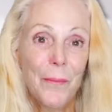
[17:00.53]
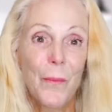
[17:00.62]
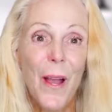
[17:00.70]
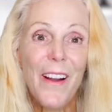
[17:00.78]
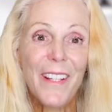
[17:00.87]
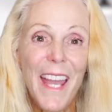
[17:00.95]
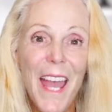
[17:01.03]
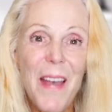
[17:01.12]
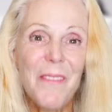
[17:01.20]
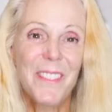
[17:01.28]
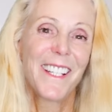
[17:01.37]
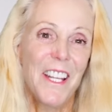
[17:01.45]
well
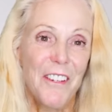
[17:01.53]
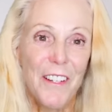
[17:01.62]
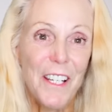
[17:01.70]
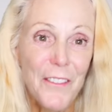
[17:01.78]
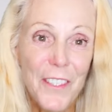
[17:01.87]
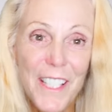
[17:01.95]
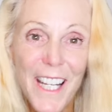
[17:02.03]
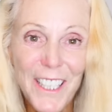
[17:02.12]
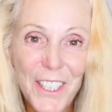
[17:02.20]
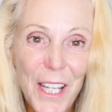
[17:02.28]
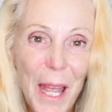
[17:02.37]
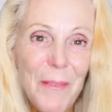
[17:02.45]
kept, ready for the
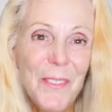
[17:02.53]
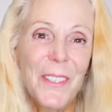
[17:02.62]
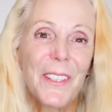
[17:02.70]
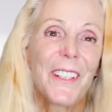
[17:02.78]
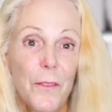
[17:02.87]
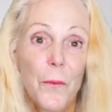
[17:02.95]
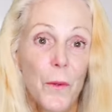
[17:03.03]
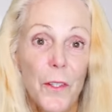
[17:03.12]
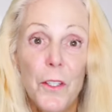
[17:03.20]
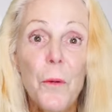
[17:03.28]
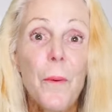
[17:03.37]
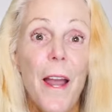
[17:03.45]
next chapter with a
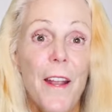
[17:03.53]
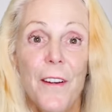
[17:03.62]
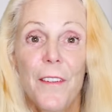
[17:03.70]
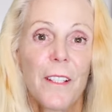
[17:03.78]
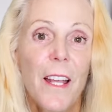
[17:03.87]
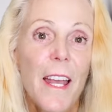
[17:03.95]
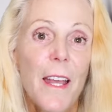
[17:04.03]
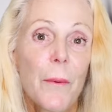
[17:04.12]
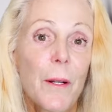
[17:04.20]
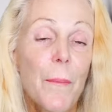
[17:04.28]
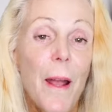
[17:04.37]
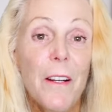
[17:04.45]
new buyer. And
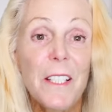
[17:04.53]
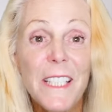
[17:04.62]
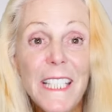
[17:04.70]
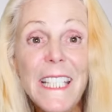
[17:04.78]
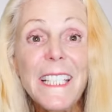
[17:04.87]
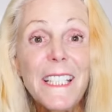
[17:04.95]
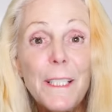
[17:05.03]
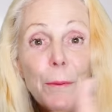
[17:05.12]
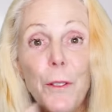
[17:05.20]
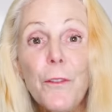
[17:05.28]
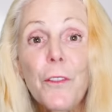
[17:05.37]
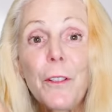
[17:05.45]
when a buyer sees this
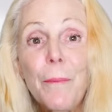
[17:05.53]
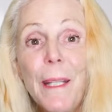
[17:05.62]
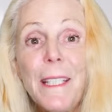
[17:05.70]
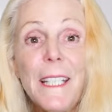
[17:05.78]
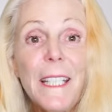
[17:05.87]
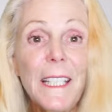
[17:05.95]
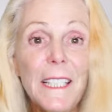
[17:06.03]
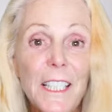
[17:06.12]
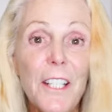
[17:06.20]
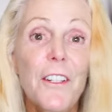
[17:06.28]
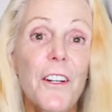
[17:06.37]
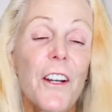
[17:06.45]
beautifully maintained
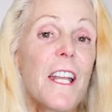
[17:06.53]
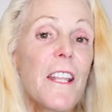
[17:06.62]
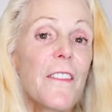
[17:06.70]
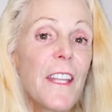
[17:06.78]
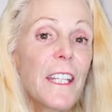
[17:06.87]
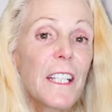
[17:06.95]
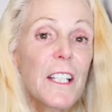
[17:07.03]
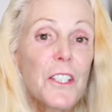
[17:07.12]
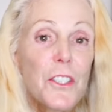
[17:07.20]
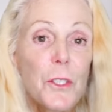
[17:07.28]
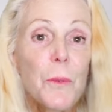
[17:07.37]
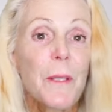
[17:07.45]
exterior, they can
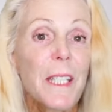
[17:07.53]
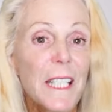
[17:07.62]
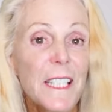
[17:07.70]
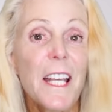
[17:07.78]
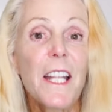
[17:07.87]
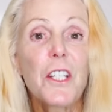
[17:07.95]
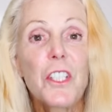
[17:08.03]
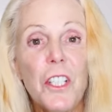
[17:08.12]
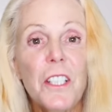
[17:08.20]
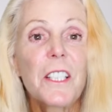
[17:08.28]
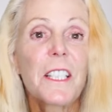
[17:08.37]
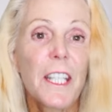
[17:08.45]
assume the inside is
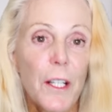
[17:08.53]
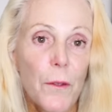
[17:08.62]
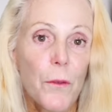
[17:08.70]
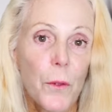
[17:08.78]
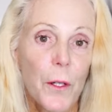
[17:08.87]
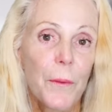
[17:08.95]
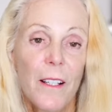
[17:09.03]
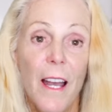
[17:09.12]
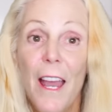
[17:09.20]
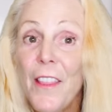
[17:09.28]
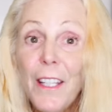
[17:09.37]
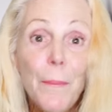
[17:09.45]
just as cared for.
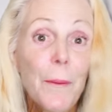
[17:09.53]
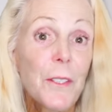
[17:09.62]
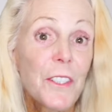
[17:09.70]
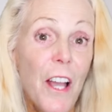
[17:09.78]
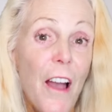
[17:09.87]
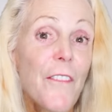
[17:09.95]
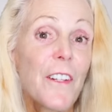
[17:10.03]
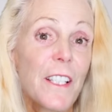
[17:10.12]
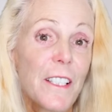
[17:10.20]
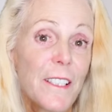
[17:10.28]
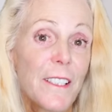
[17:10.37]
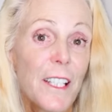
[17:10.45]
I think it builds
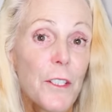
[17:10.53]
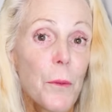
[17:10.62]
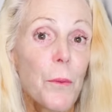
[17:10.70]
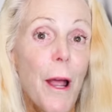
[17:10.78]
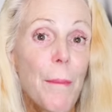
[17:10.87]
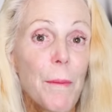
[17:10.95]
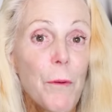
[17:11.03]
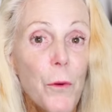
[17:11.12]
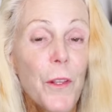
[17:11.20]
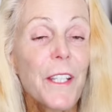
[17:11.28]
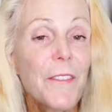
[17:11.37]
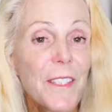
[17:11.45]
confidence in your property
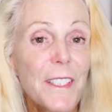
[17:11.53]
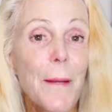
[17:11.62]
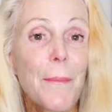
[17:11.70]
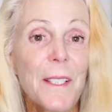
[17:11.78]
before they even step